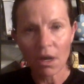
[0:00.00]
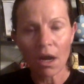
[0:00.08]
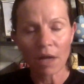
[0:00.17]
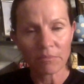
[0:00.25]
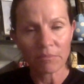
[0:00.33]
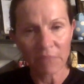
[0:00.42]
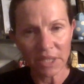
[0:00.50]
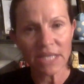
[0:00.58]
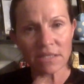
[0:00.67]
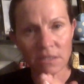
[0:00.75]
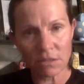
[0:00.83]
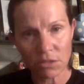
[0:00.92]
on
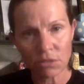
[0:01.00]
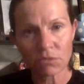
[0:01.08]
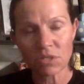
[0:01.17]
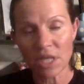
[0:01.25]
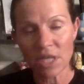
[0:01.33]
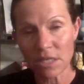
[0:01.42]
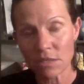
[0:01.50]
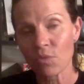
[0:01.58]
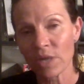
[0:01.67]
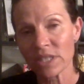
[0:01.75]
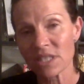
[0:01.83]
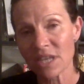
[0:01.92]
Mondays and Tuesdays and
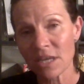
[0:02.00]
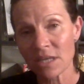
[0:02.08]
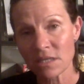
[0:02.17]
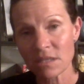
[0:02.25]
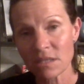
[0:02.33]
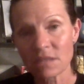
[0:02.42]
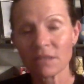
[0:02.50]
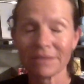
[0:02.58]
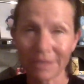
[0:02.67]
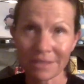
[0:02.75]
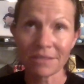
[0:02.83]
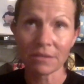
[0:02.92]
Wednesdays.
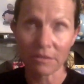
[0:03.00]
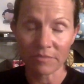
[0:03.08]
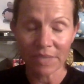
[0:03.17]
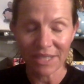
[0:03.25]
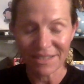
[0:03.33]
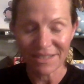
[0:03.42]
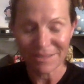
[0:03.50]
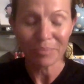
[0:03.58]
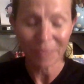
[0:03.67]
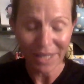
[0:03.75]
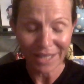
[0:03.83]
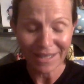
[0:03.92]
I still have meetings,
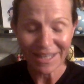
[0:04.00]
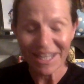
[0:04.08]
but